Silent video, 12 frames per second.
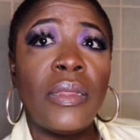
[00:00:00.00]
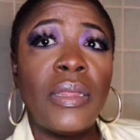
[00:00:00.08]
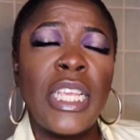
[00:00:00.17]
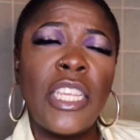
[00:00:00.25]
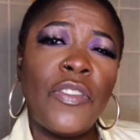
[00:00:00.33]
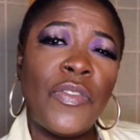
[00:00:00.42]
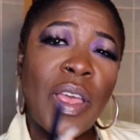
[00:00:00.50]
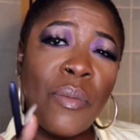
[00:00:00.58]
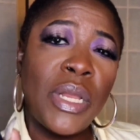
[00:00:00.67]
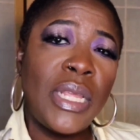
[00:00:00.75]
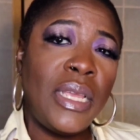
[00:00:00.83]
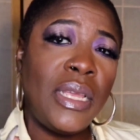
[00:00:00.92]
This
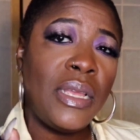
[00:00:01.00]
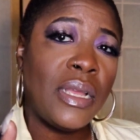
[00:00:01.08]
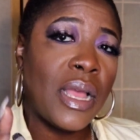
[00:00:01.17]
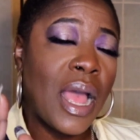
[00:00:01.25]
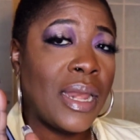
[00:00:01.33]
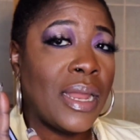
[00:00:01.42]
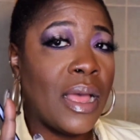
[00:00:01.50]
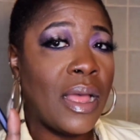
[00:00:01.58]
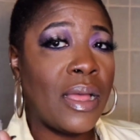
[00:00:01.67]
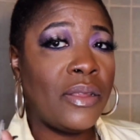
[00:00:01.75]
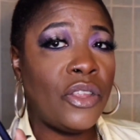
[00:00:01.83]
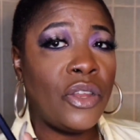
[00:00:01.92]
family, and
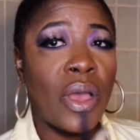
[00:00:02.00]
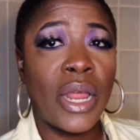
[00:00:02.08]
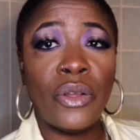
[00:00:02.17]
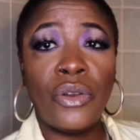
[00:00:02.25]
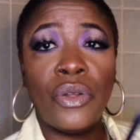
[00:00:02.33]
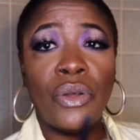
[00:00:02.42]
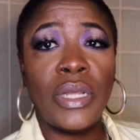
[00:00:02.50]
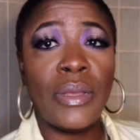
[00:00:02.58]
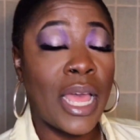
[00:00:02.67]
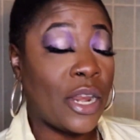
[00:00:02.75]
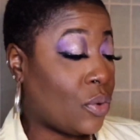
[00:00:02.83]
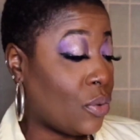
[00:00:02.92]
I
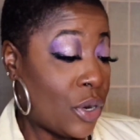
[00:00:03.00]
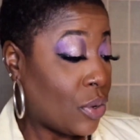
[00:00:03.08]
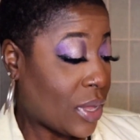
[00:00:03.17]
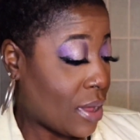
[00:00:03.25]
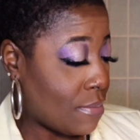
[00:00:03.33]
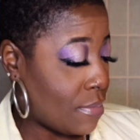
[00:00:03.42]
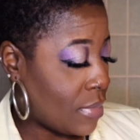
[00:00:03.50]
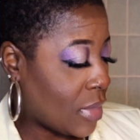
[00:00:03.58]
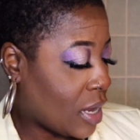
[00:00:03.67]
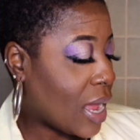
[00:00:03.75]
don't know them.